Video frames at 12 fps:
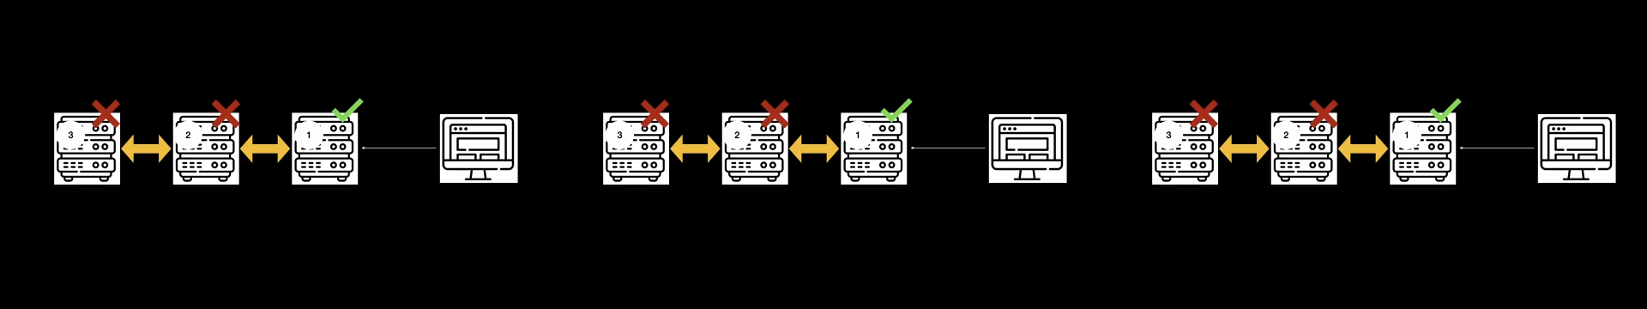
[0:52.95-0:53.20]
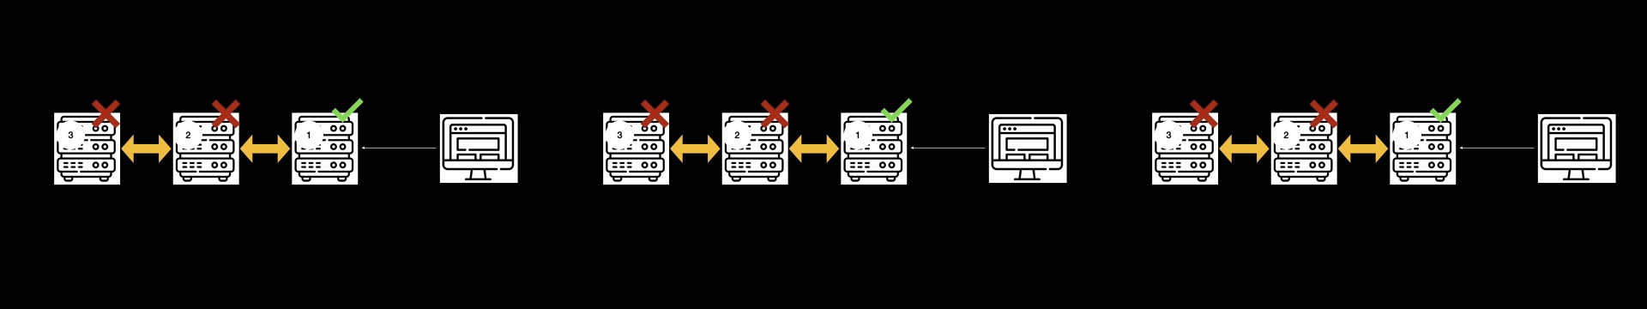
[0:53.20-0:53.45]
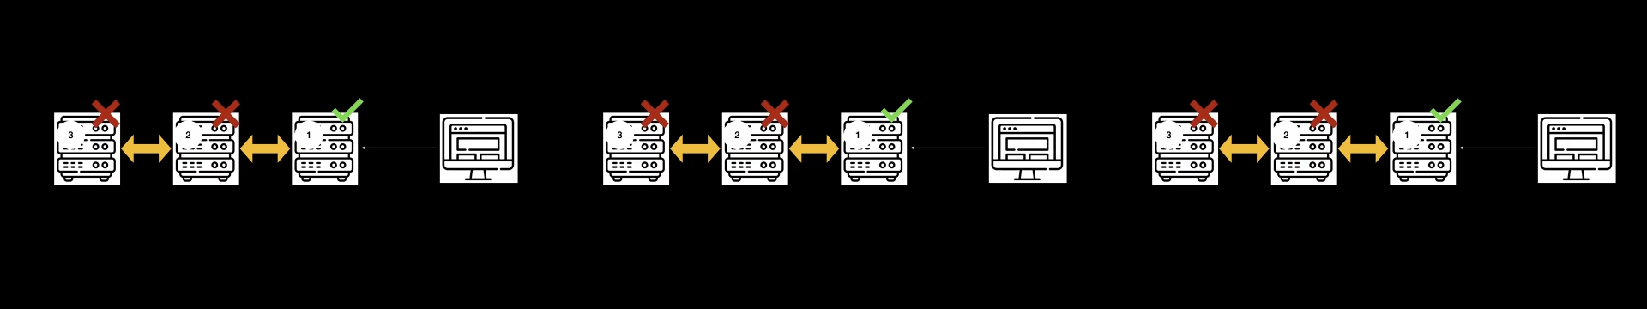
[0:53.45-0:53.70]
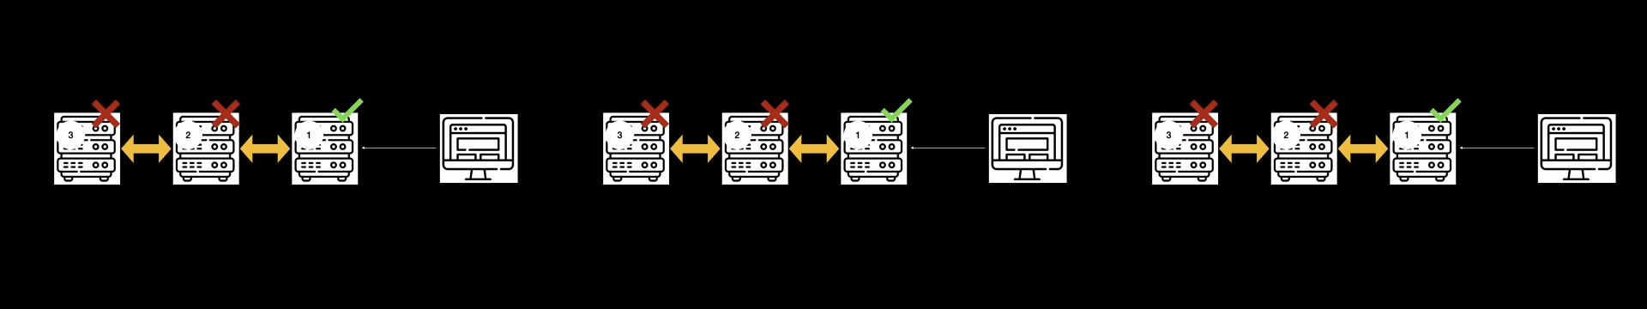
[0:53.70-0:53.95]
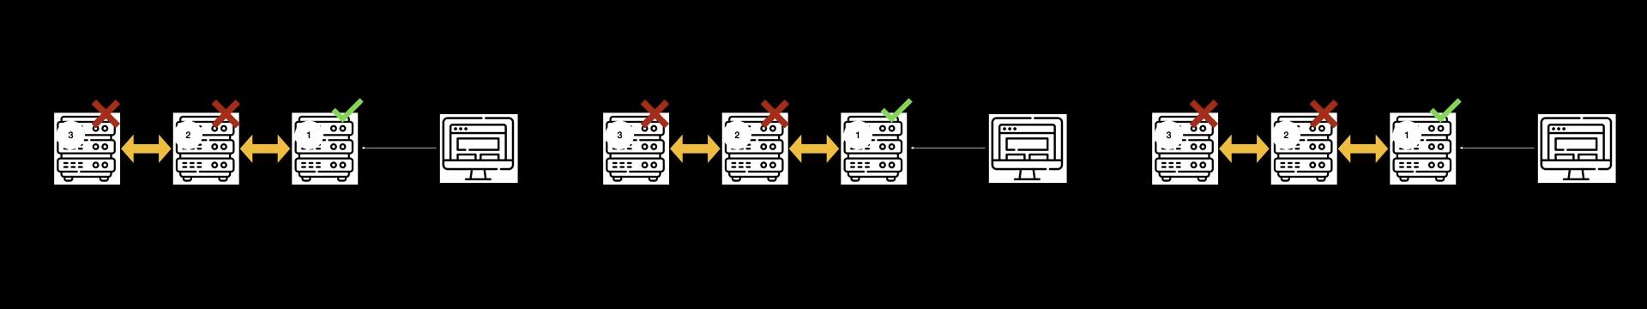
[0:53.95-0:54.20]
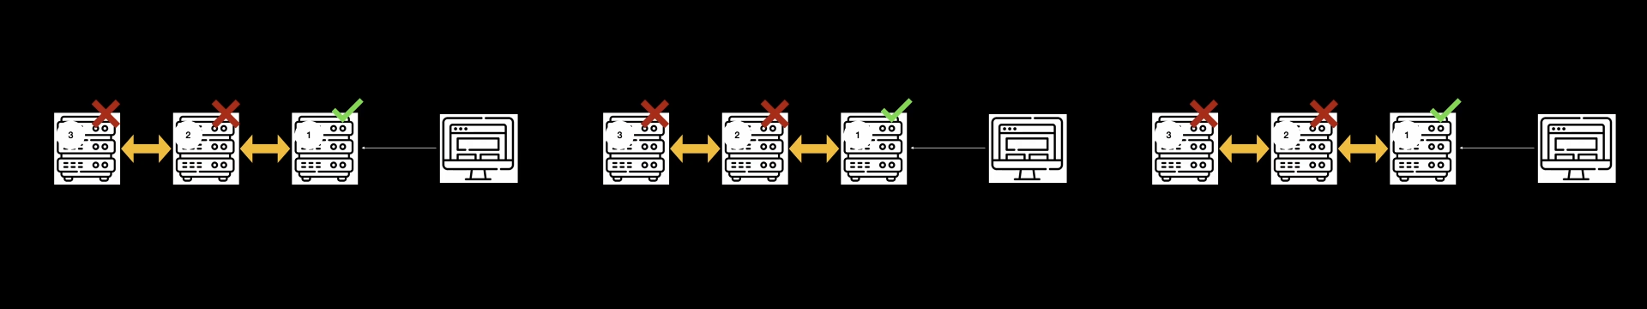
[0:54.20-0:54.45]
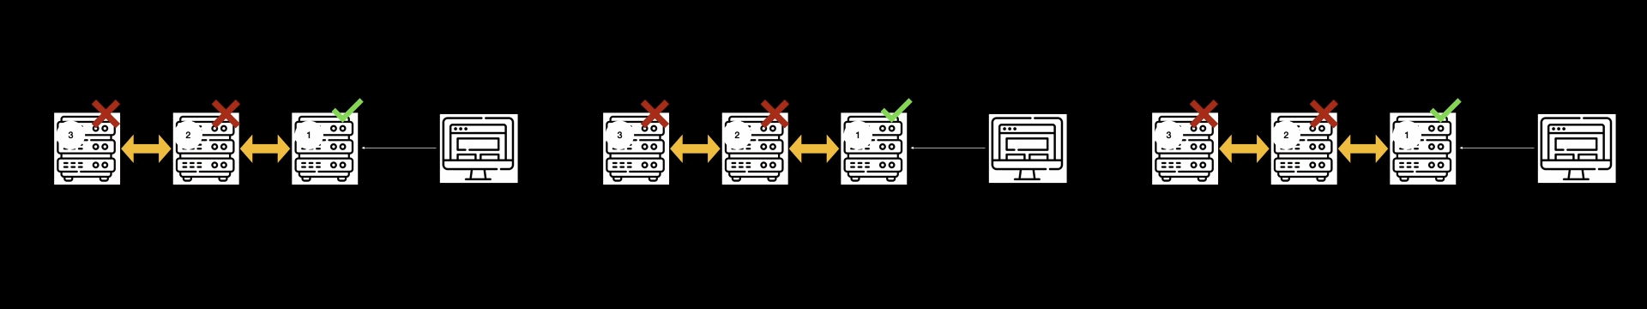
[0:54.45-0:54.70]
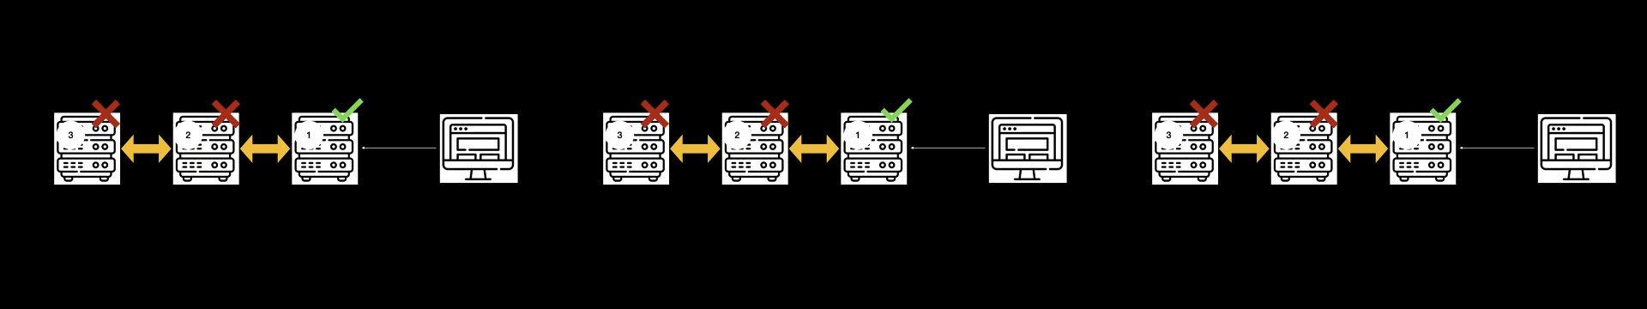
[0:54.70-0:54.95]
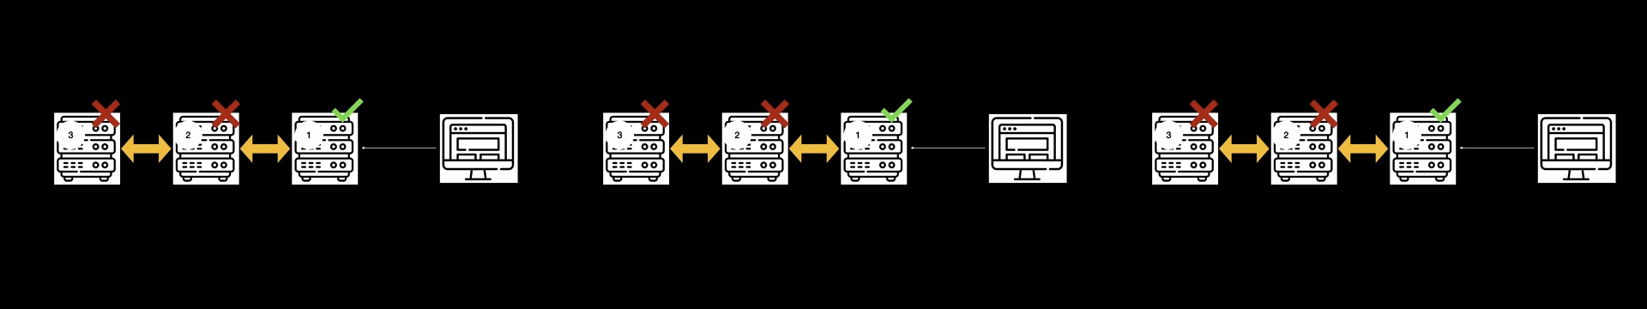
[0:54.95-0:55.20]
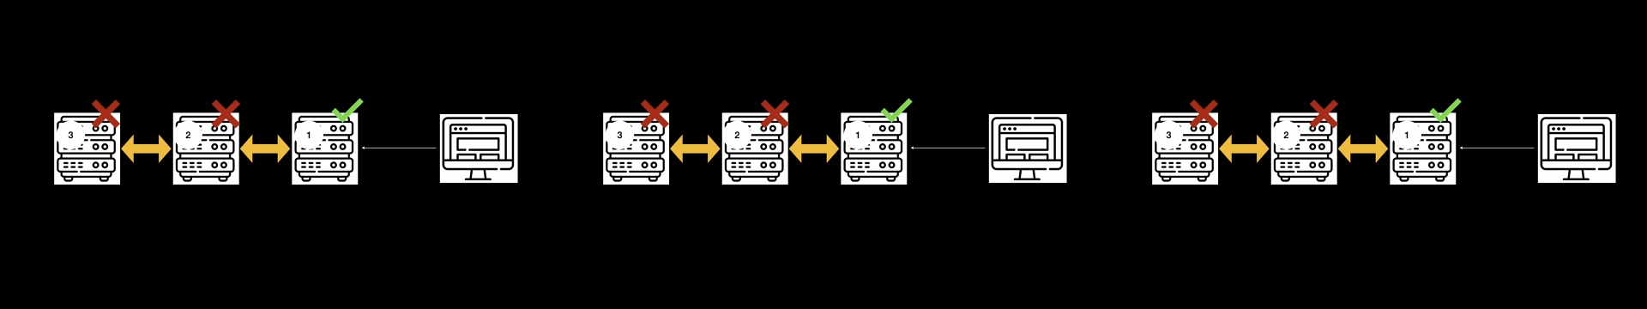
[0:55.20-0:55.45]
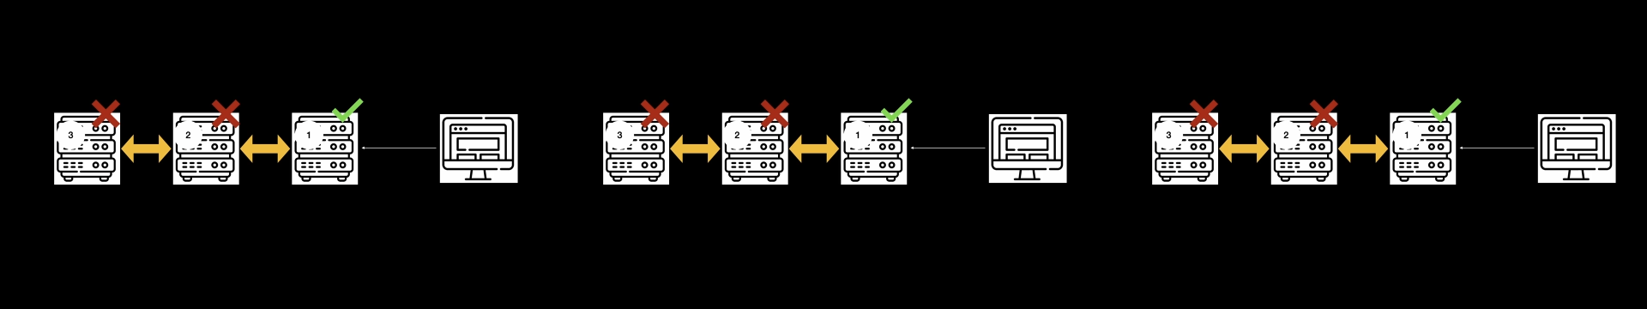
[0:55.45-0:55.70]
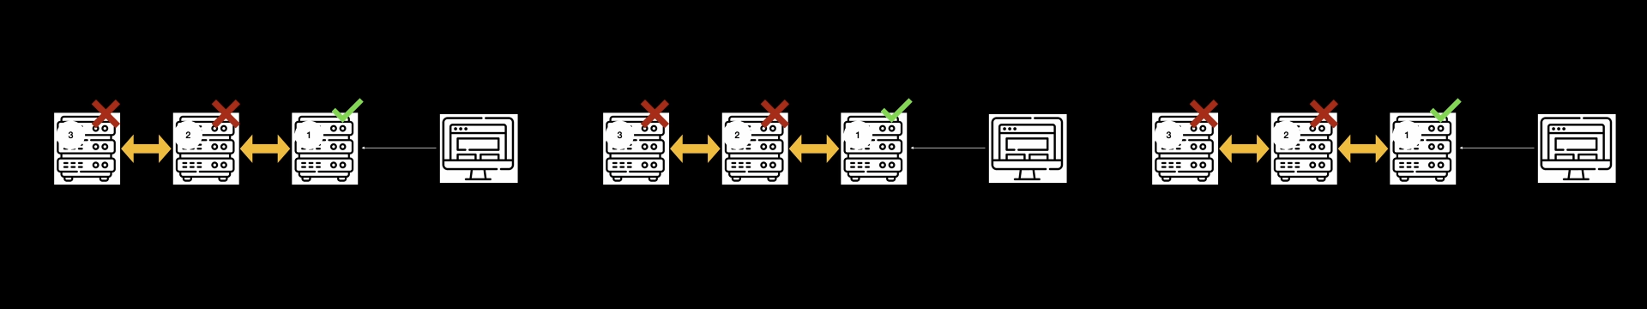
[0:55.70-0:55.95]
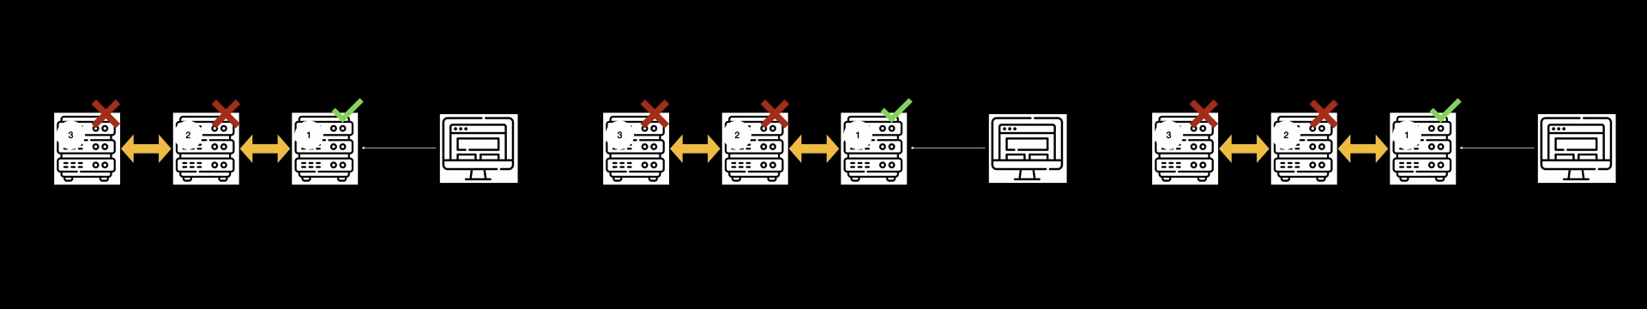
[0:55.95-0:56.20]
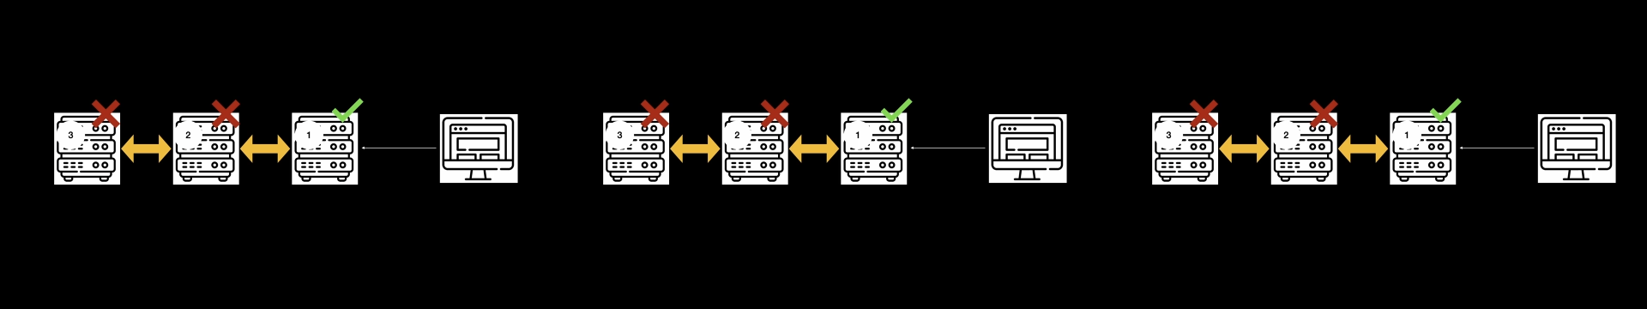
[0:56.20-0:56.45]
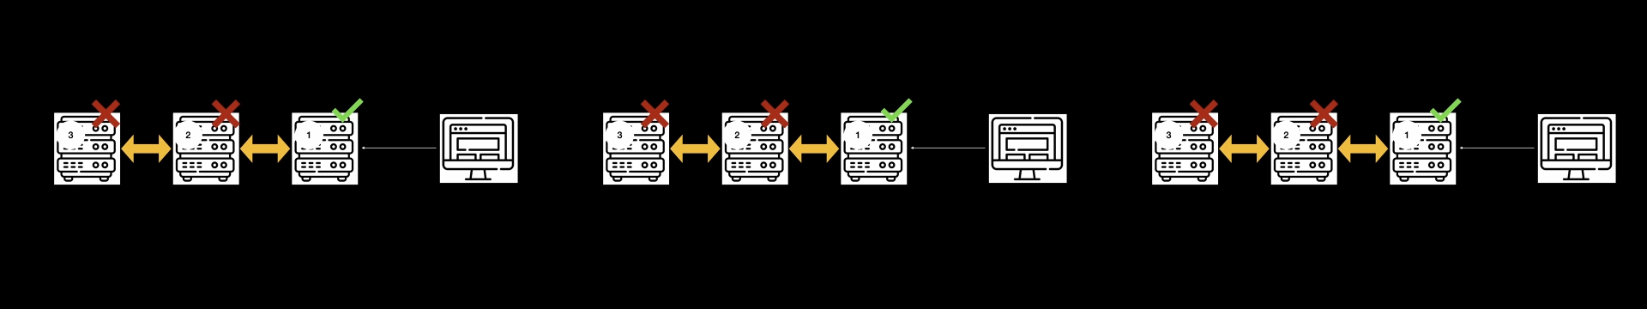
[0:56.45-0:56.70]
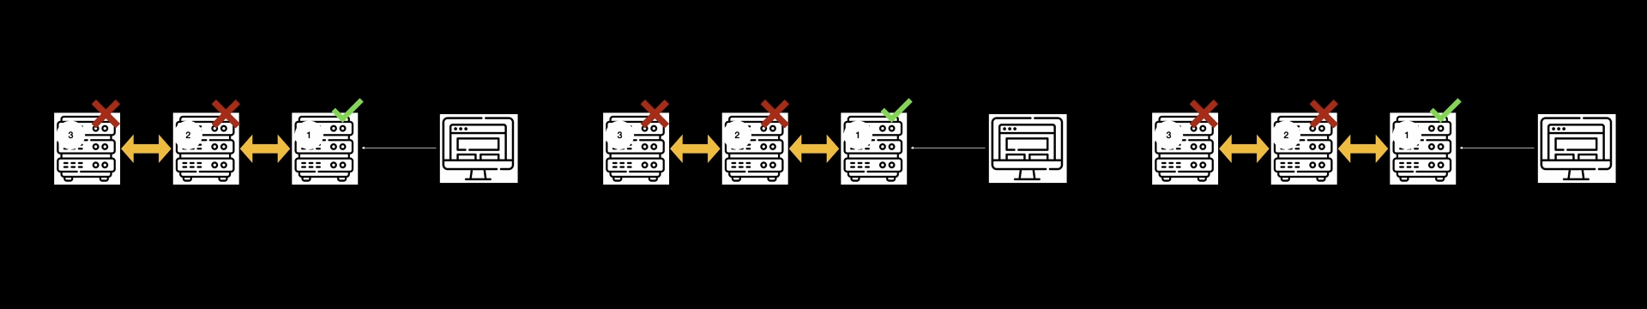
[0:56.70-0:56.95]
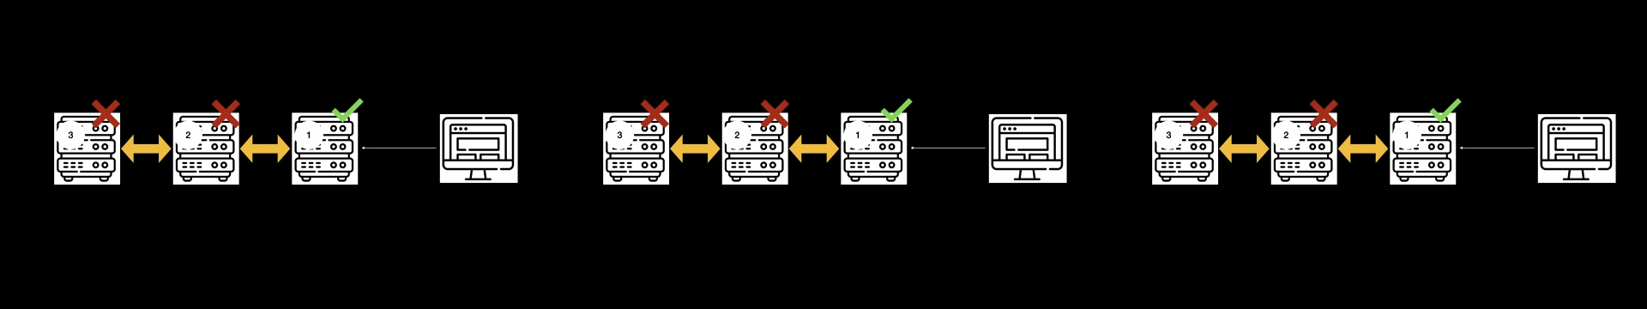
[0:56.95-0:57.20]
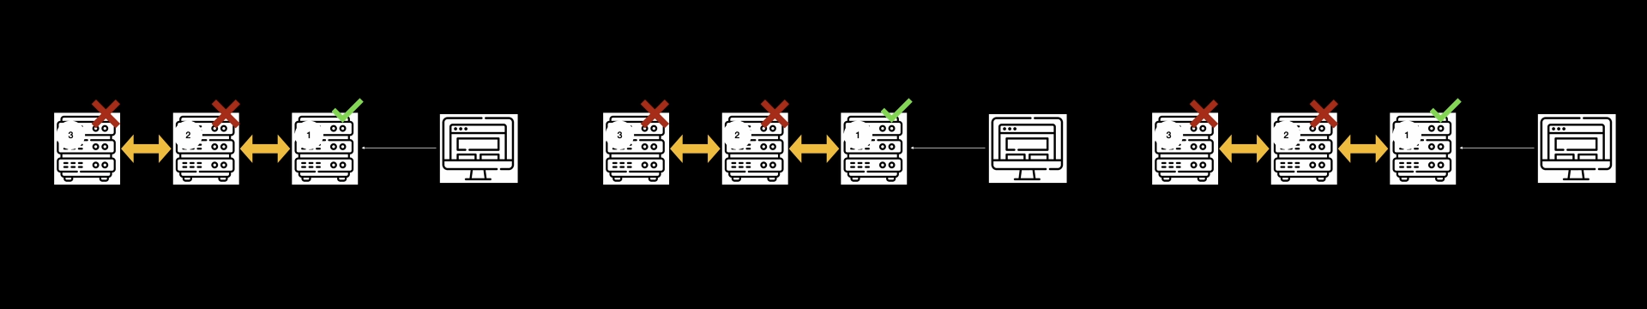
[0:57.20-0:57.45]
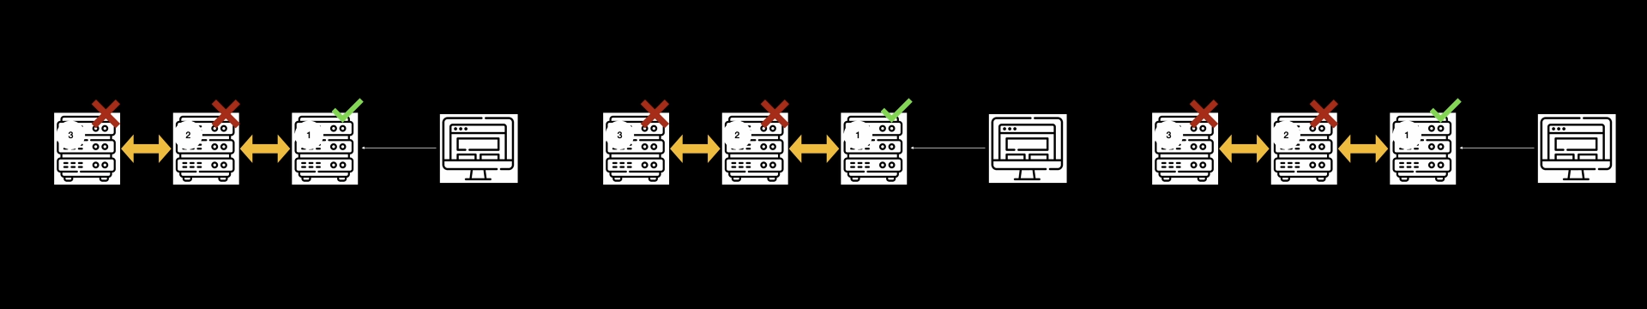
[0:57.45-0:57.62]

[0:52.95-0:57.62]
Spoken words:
Nobody's mouth can be seen.